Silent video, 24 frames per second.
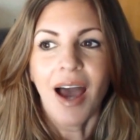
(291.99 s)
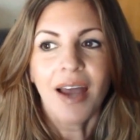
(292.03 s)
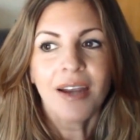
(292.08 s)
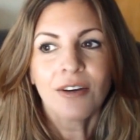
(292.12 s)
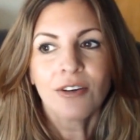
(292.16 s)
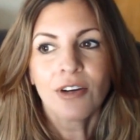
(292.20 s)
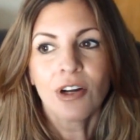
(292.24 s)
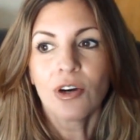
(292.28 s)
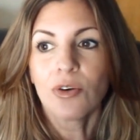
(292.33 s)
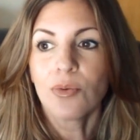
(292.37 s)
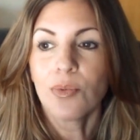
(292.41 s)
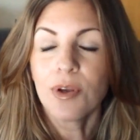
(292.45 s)
I
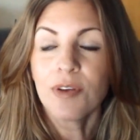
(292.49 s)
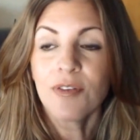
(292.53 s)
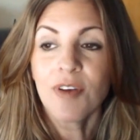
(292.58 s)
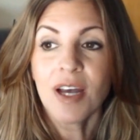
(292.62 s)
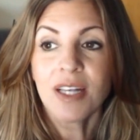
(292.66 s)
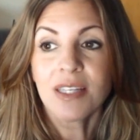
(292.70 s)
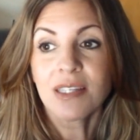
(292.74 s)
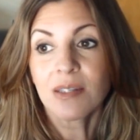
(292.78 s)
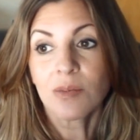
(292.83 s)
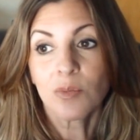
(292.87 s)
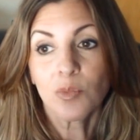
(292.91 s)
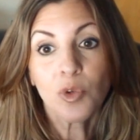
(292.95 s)
don't know. We've
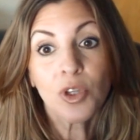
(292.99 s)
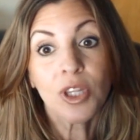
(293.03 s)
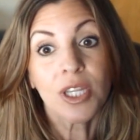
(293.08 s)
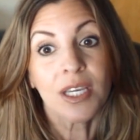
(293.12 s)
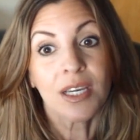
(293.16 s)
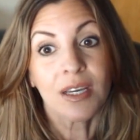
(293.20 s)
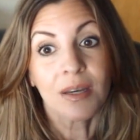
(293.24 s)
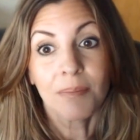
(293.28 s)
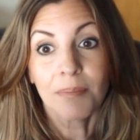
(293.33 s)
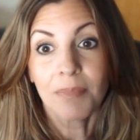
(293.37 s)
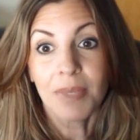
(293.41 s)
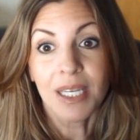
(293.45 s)
had some really
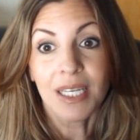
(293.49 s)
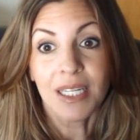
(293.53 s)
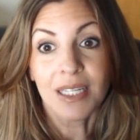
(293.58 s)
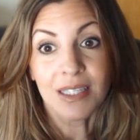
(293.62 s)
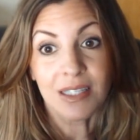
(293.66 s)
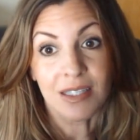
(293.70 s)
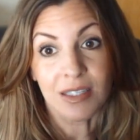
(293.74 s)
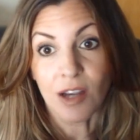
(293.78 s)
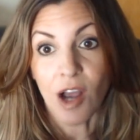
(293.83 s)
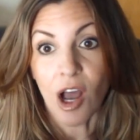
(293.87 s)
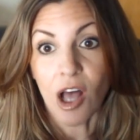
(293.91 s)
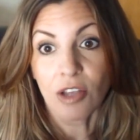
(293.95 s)

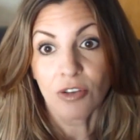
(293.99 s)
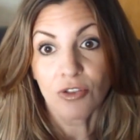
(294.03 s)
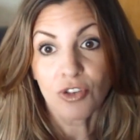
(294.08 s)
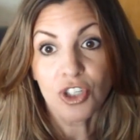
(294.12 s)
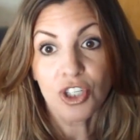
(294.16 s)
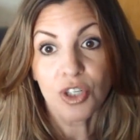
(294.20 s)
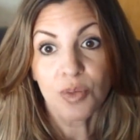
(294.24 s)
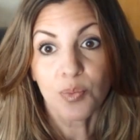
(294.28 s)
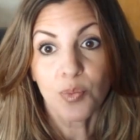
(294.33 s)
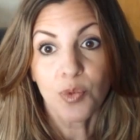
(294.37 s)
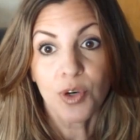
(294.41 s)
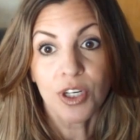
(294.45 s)
committed
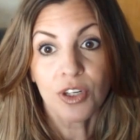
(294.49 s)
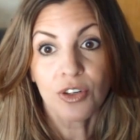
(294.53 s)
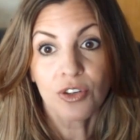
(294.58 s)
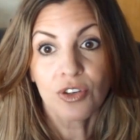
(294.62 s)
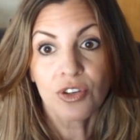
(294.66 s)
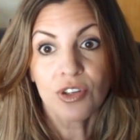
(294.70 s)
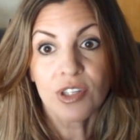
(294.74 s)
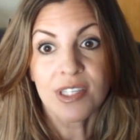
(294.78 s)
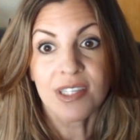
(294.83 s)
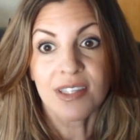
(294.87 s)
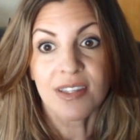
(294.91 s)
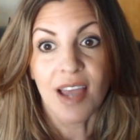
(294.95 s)
scholarship
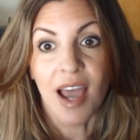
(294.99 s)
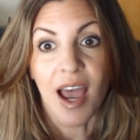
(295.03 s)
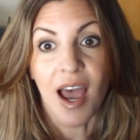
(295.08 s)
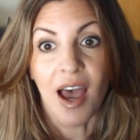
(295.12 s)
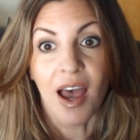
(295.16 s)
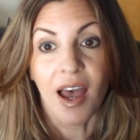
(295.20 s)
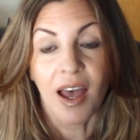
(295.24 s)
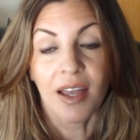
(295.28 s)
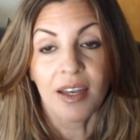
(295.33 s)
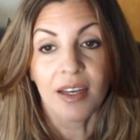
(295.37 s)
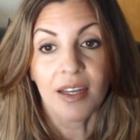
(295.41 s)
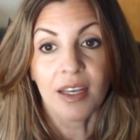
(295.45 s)
winners
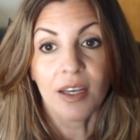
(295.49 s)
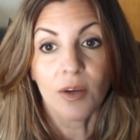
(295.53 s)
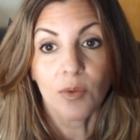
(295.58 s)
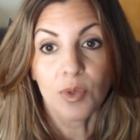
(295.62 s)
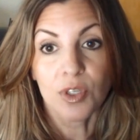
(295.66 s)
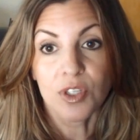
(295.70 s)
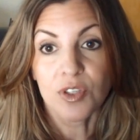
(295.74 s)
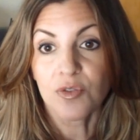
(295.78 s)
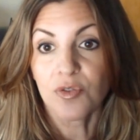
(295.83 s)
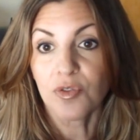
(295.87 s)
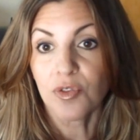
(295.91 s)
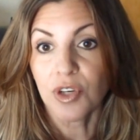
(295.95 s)
that it
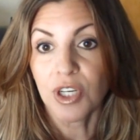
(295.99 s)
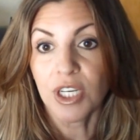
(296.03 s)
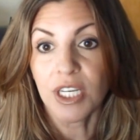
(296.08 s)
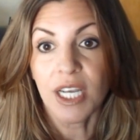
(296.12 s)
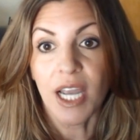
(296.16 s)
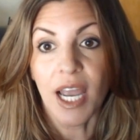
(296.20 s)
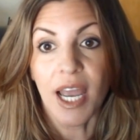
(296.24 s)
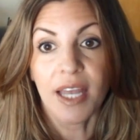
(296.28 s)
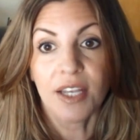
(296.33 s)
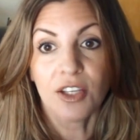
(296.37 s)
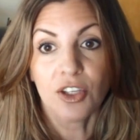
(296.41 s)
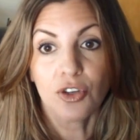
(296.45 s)
was
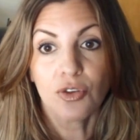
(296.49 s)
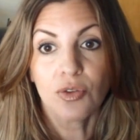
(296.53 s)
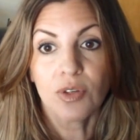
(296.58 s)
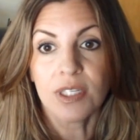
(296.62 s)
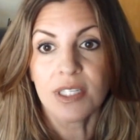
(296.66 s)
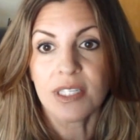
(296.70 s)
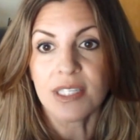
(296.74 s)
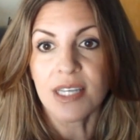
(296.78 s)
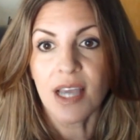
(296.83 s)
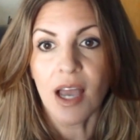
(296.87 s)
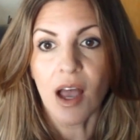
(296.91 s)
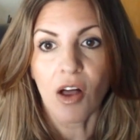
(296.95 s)
free and you
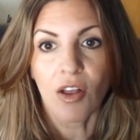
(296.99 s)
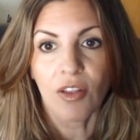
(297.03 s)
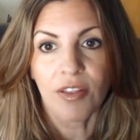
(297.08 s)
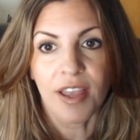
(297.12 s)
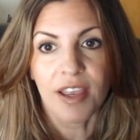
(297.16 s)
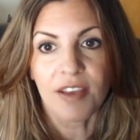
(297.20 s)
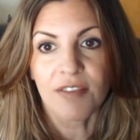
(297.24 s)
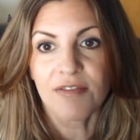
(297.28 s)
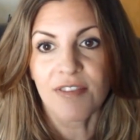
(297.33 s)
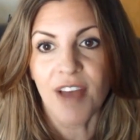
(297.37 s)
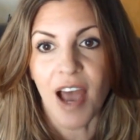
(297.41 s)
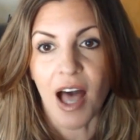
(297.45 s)
can tell
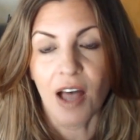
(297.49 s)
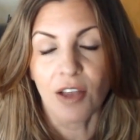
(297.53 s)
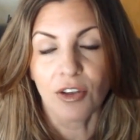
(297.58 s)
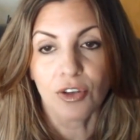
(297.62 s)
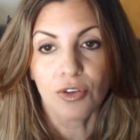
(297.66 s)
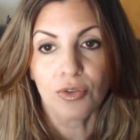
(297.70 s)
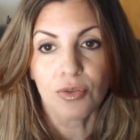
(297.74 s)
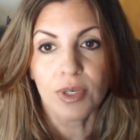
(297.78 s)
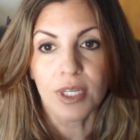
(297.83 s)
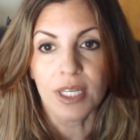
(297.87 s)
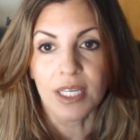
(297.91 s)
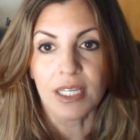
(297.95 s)
they
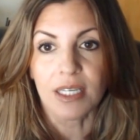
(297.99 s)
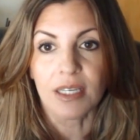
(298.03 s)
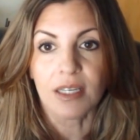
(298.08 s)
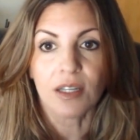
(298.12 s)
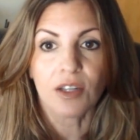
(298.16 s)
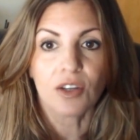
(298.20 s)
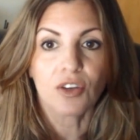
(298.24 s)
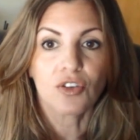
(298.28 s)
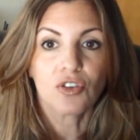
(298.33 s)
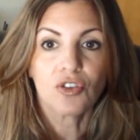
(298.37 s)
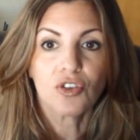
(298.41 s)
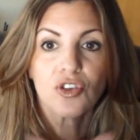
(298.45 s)
valued it
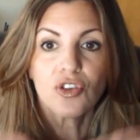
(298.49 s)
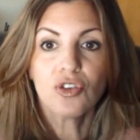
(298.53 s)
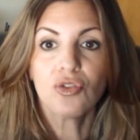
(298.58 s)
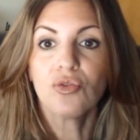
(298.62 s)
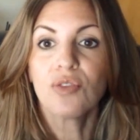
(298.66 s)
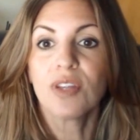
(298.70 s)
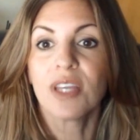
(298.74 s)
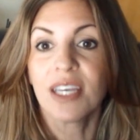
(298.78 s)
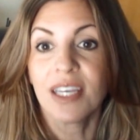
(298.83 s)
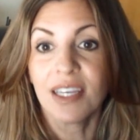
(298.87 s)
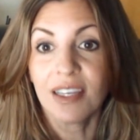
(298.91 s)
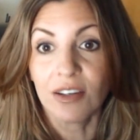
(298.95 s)

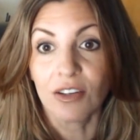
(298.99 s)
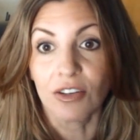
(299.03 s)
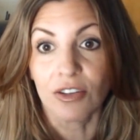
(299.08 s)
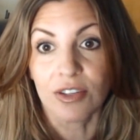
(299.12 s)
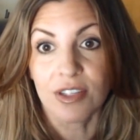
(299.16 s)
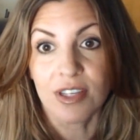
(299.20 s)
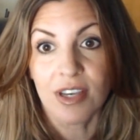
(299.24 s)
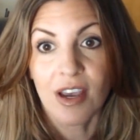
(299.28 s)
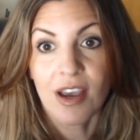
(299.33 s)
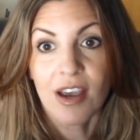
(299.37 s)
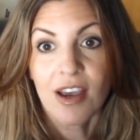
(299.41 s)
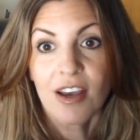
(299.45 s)
to the
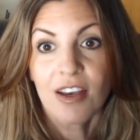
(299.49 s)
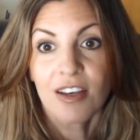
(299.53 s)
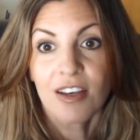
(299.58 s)
hilt.